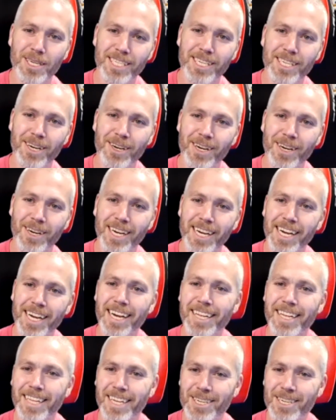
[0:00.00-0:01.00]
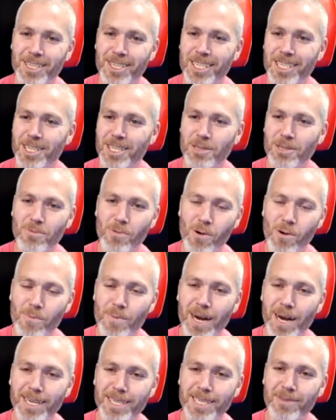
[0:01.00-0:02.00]
So they used to just walk
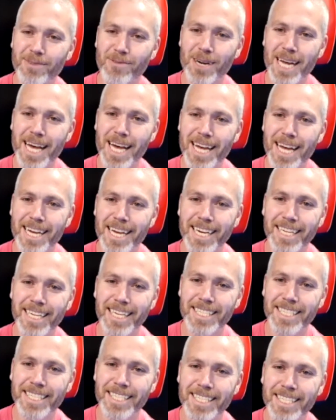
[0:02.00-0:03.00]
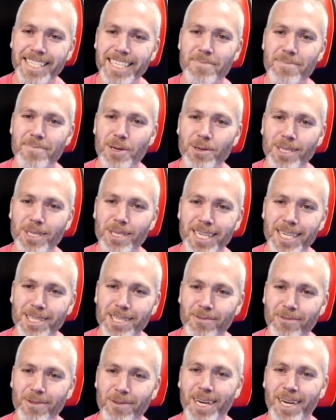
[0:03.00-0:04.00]
past every day and abuse
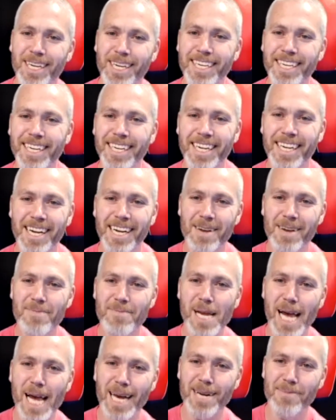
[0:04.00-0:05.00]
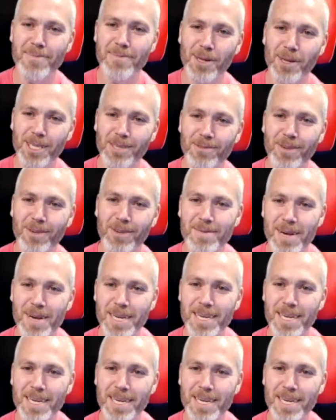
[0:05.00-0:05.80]
us for being animals, for hitting